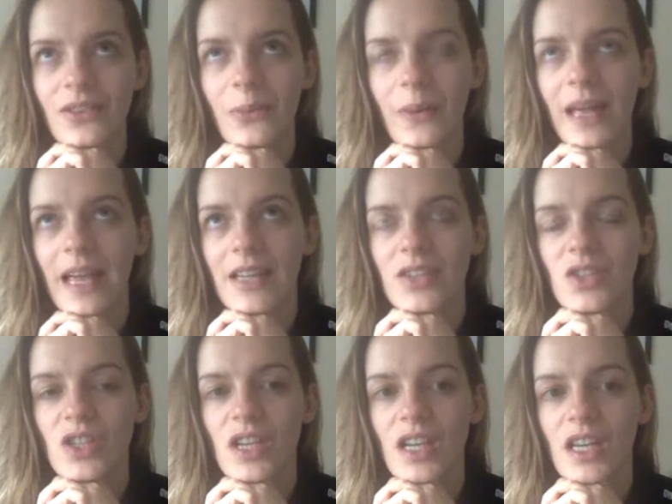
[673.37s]
the way
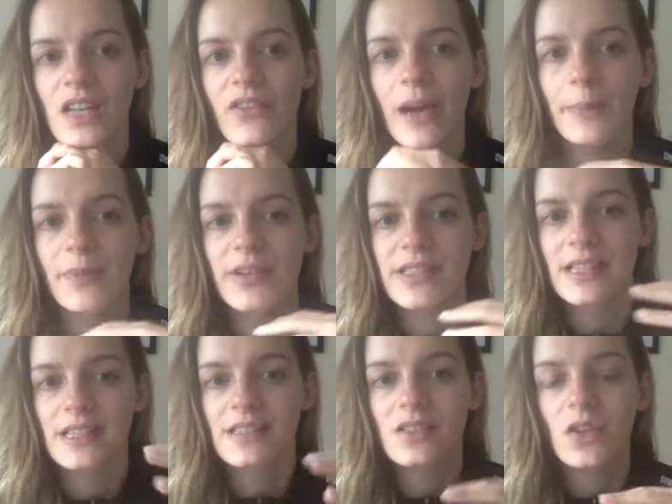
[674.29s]
she
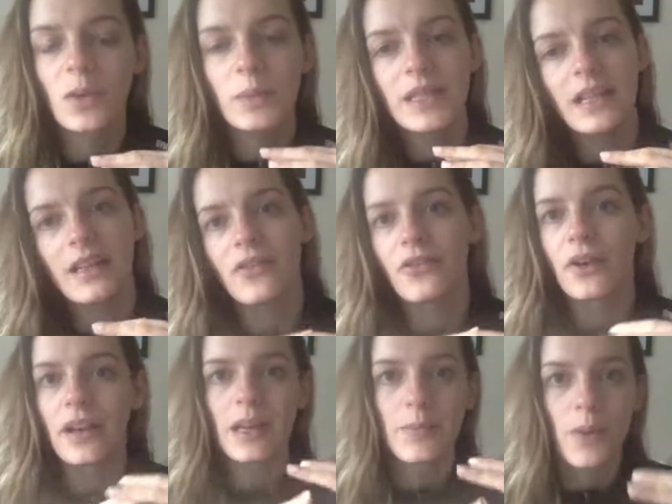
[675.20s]
represents so many
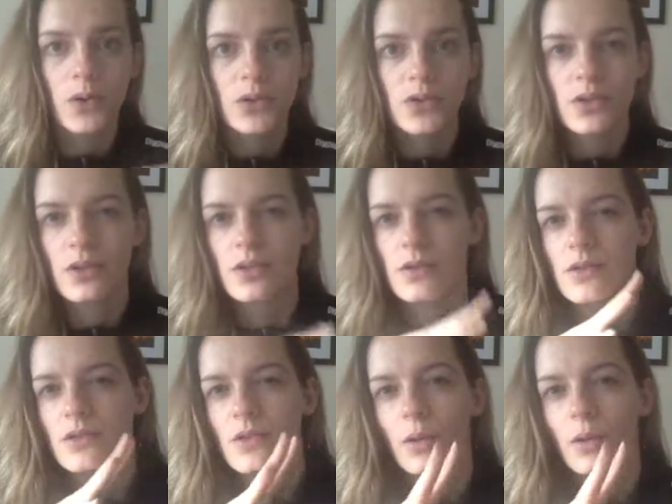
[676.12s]
different emotions,